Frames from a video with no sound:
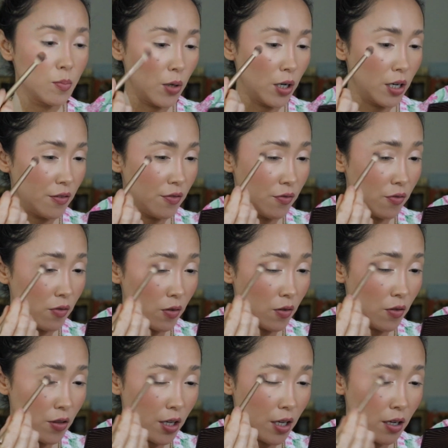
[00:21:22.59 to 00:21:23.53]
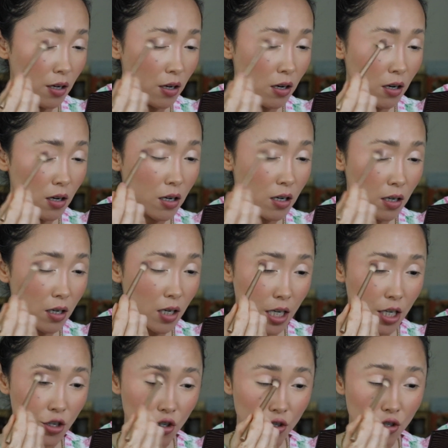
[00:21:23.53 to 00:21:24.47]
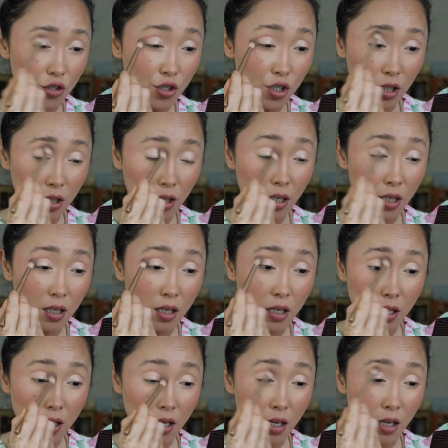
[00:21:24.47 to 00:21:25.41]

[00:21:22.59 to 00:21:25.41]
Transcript: But if they are like just chilling,